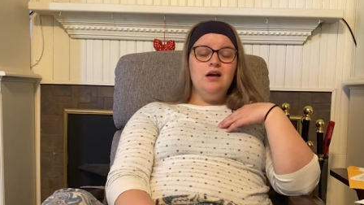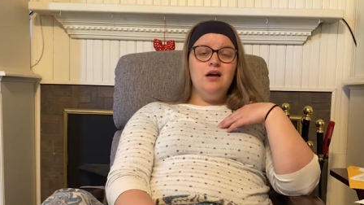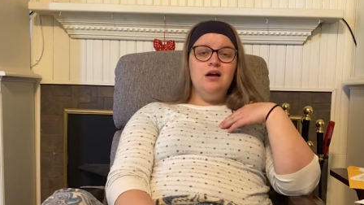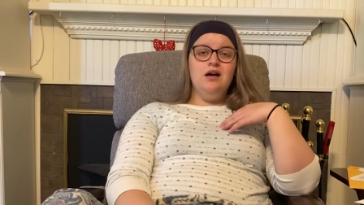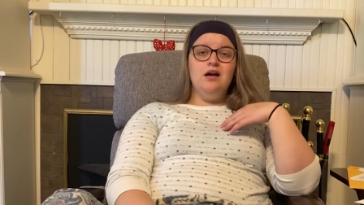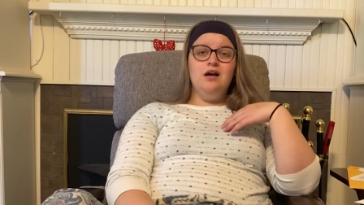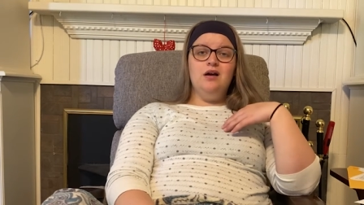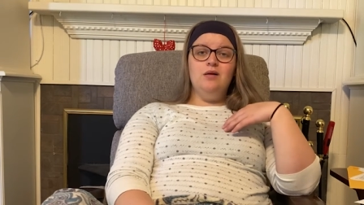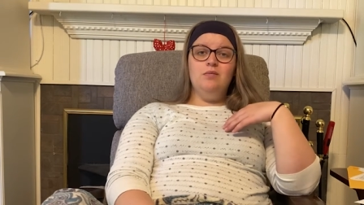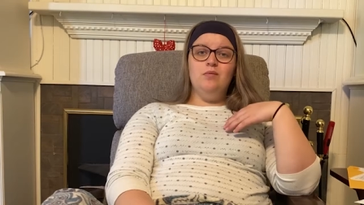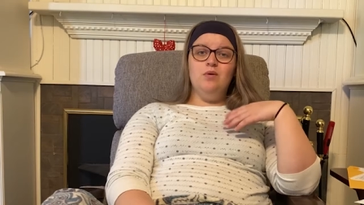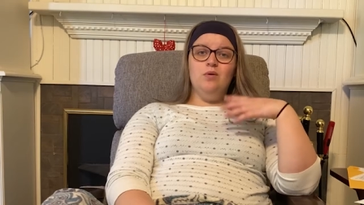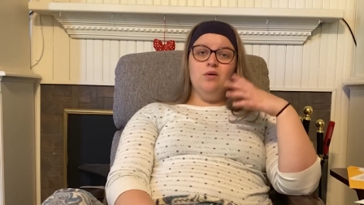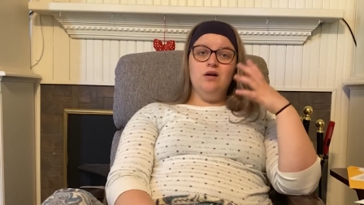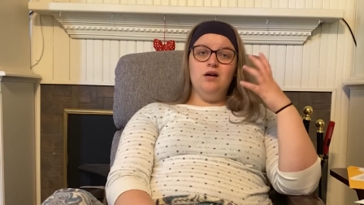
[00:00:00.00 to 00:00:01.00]
um,
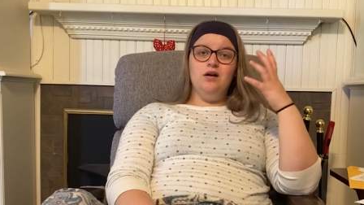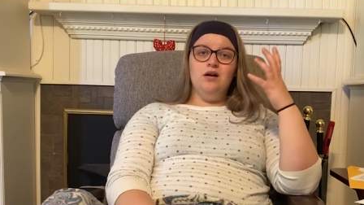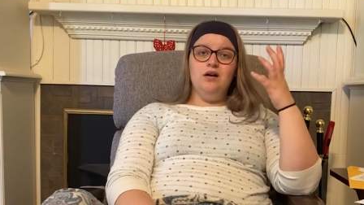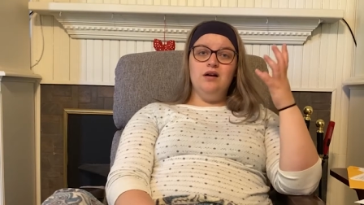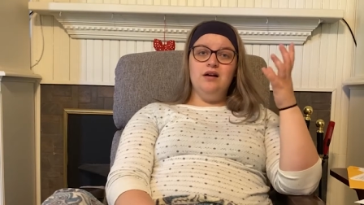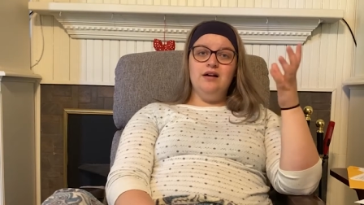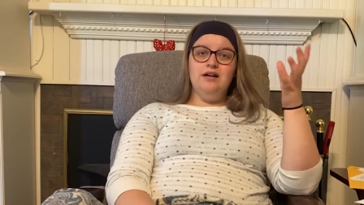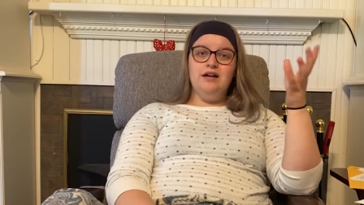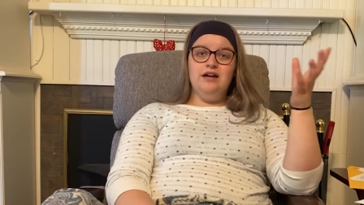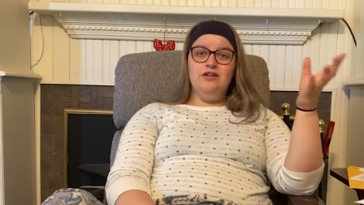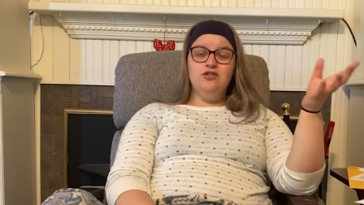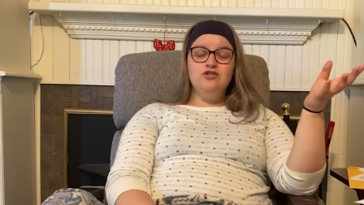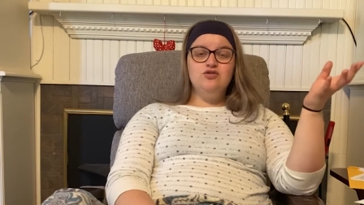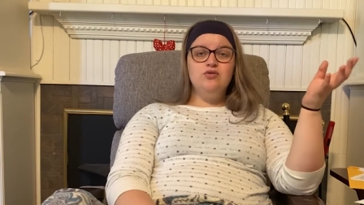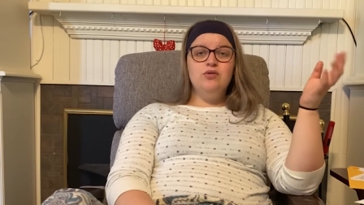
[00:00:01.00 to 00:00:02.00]
or a
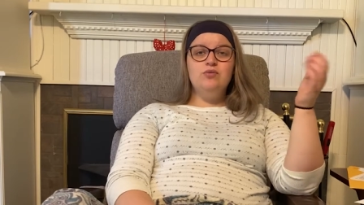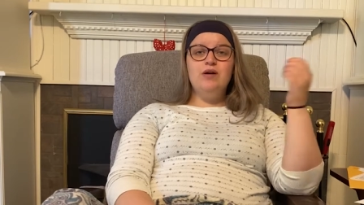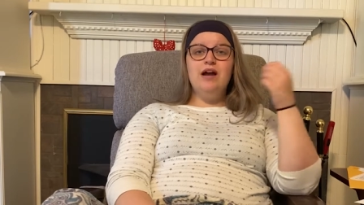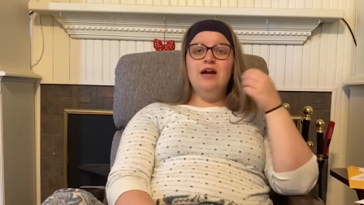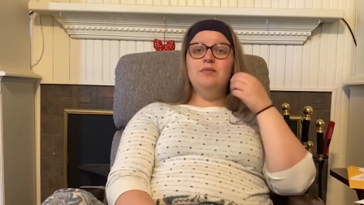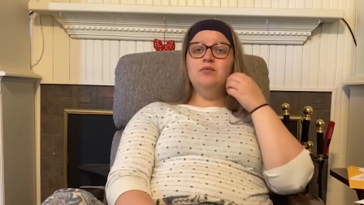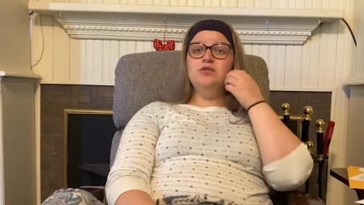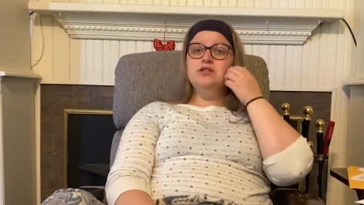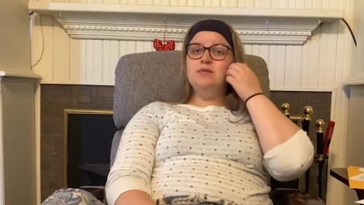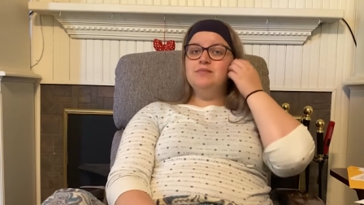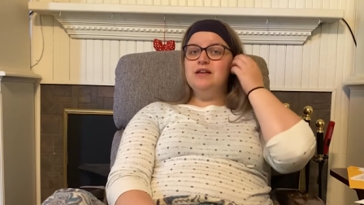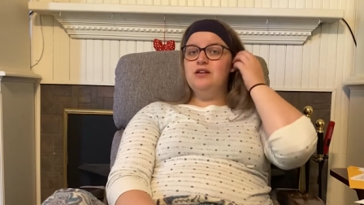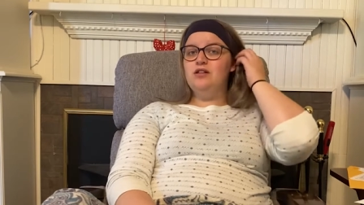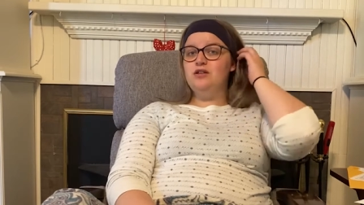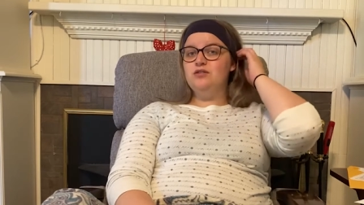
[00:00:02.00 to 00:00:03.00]
nursery rhyme or
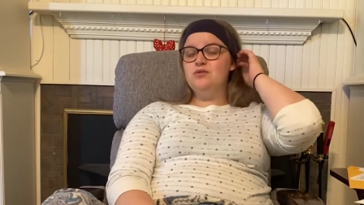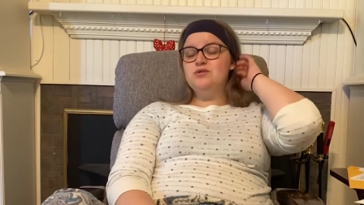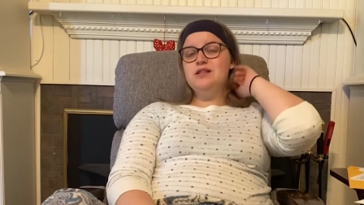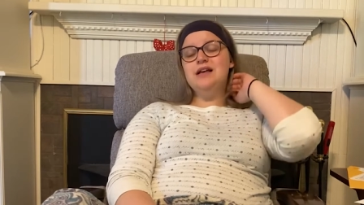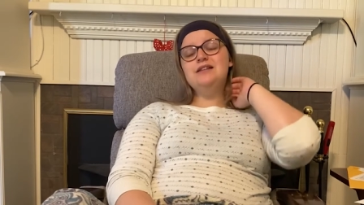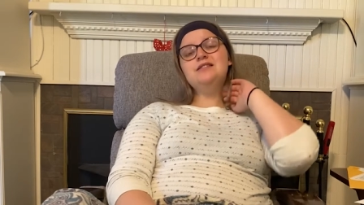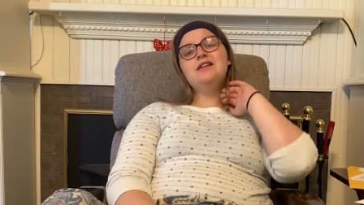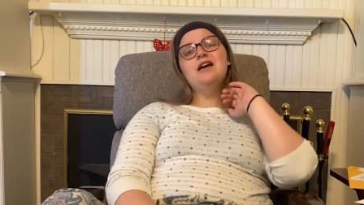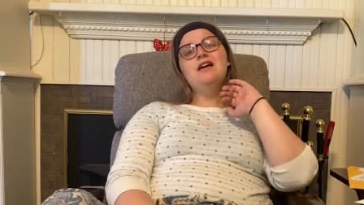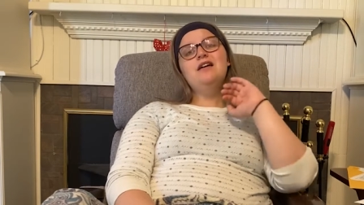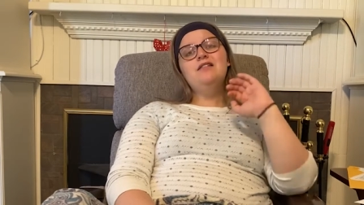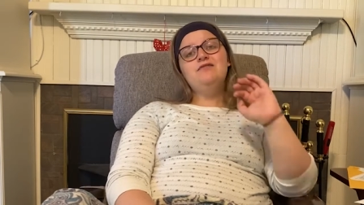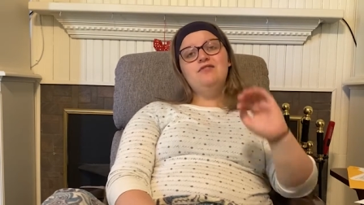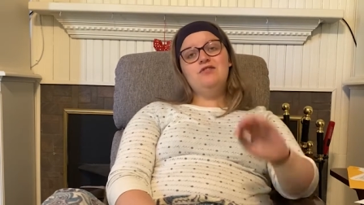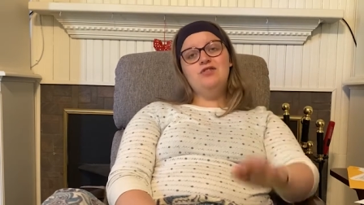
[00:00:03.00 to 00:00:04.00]
something along those lines,
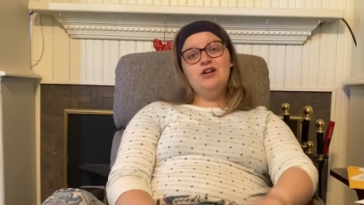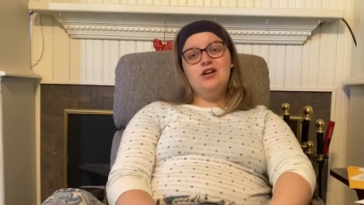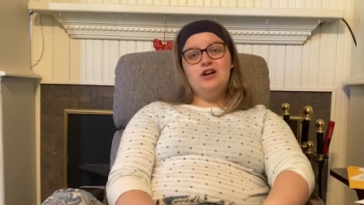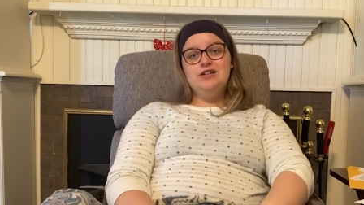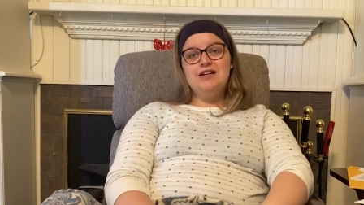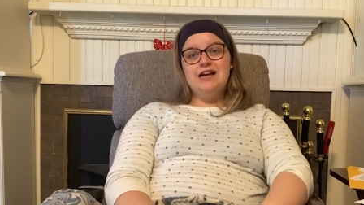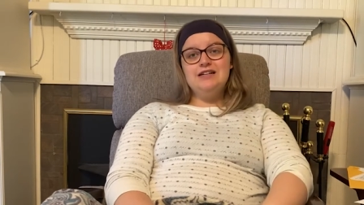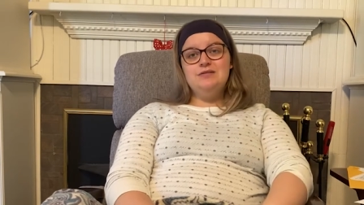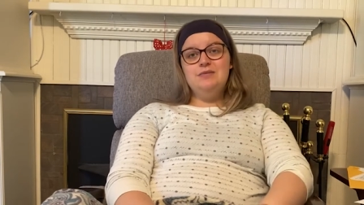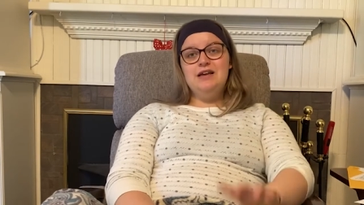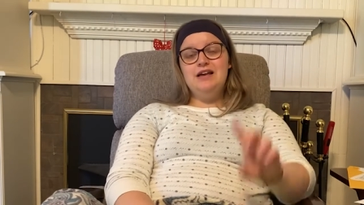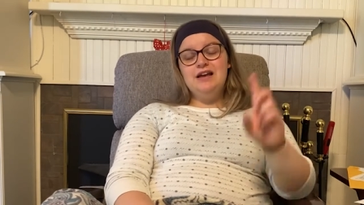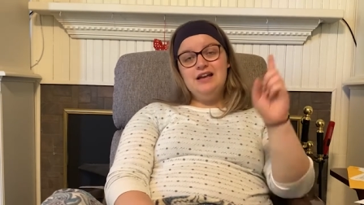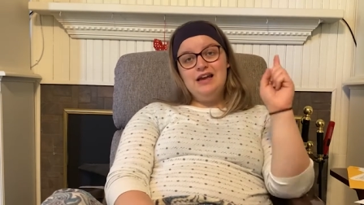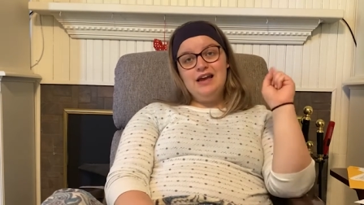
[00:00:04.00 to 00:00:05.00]
feel free to contact me
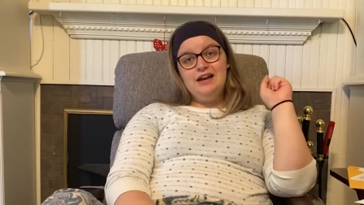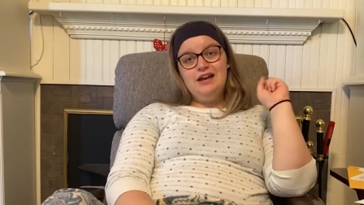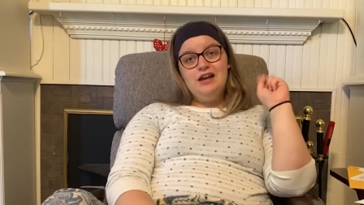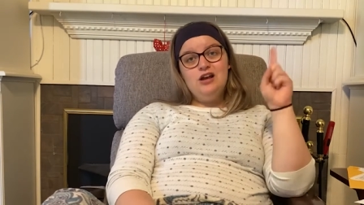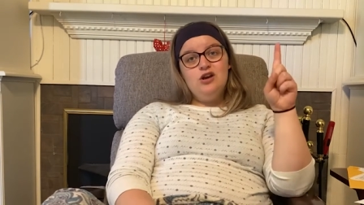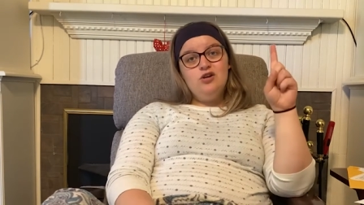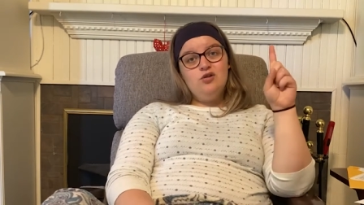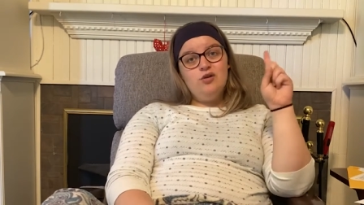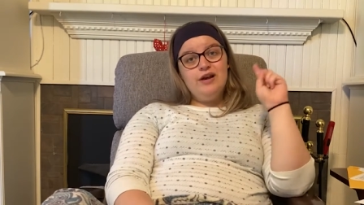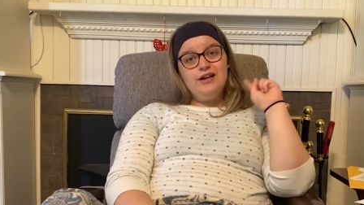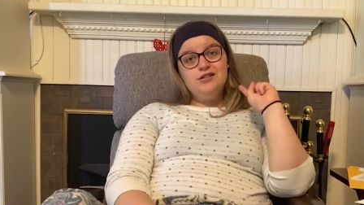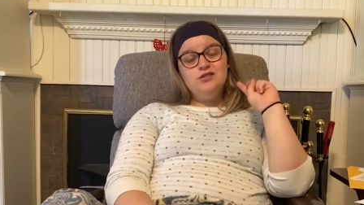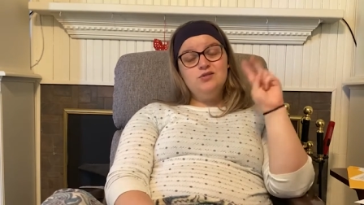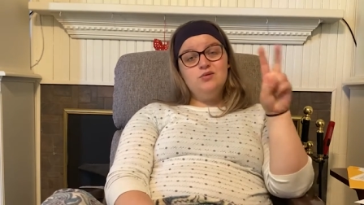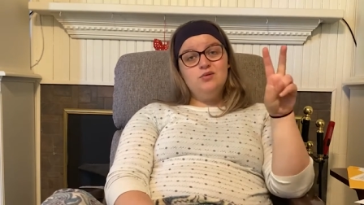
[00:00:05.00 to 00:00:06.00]
again,
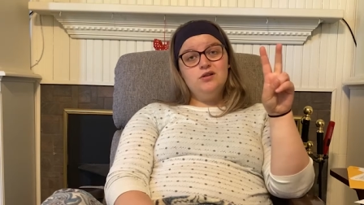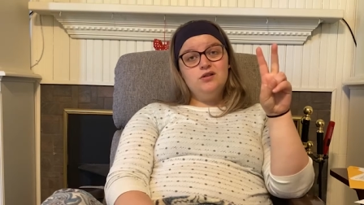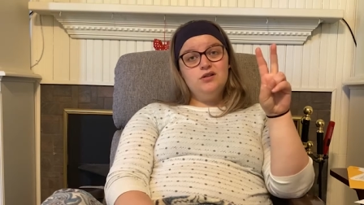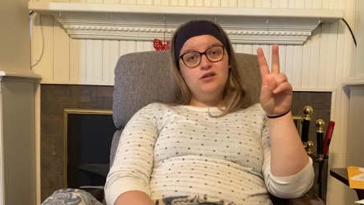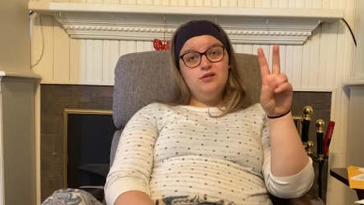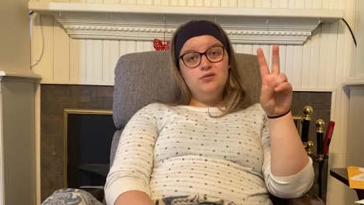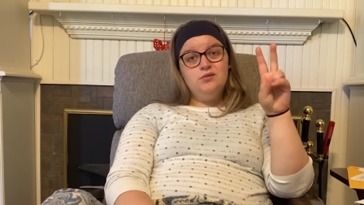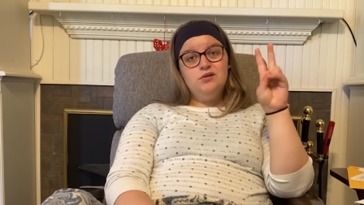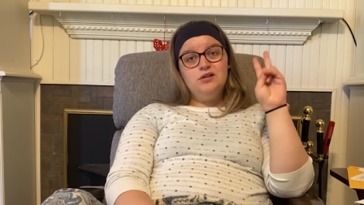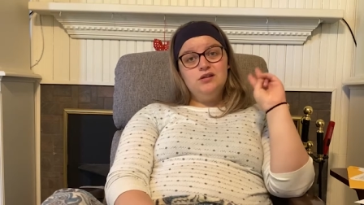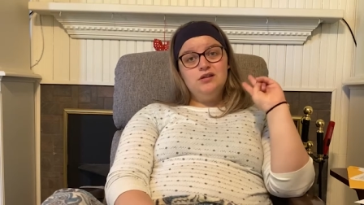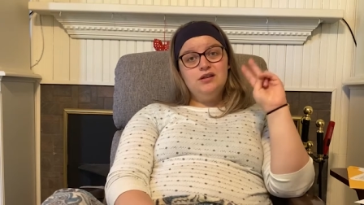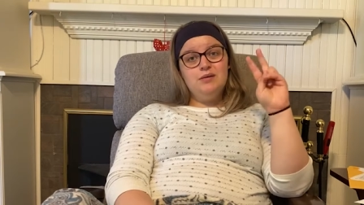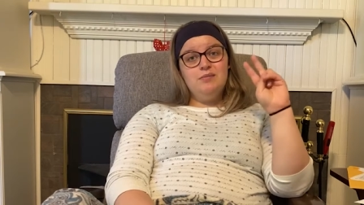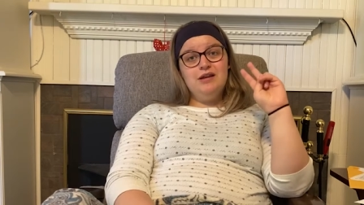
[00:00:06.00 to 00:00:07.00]
crayons or glue.
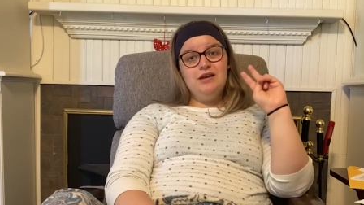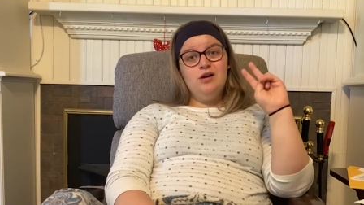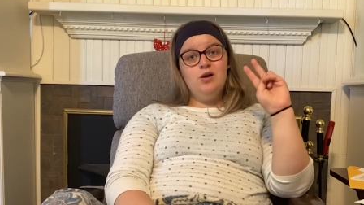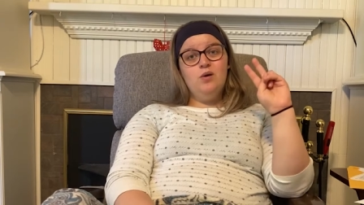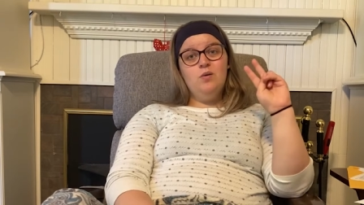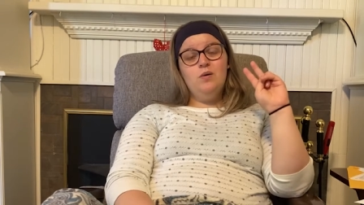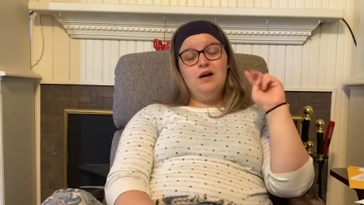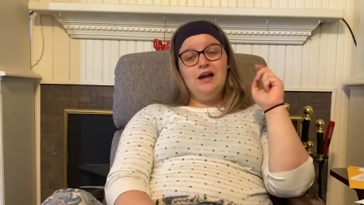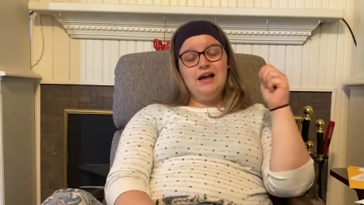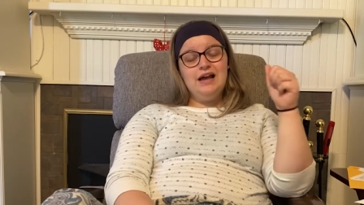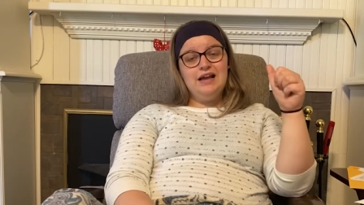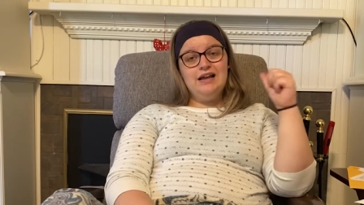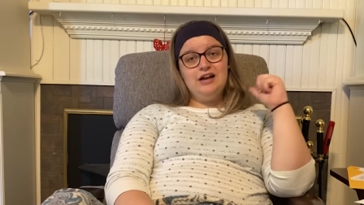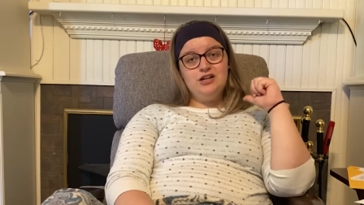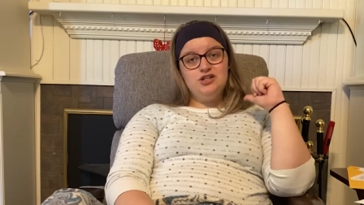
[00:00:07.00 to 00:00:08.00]
Let me know.
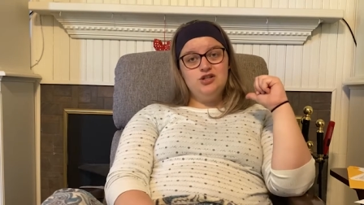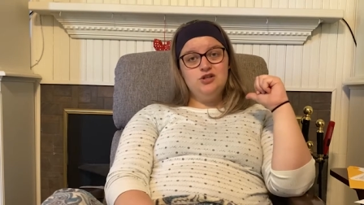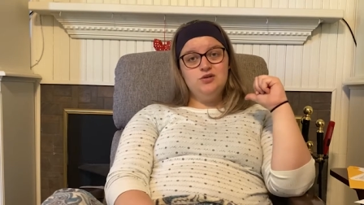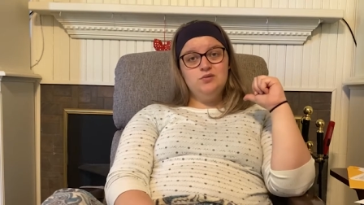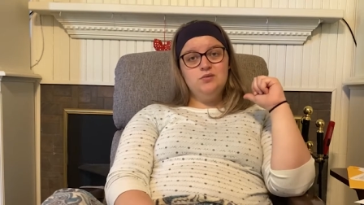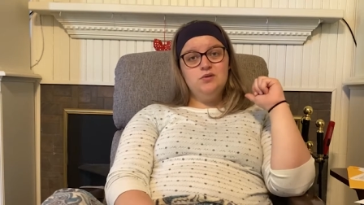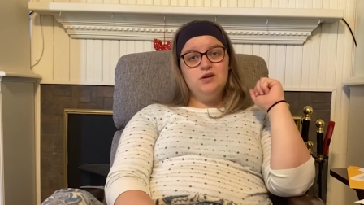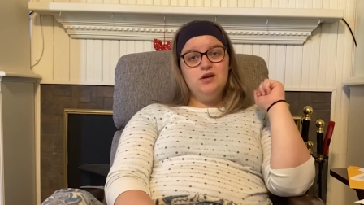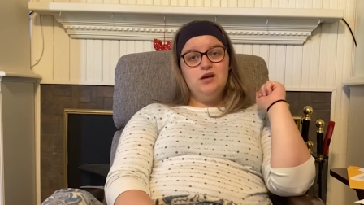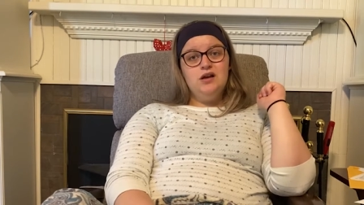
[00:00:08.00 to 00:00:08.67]
I got you.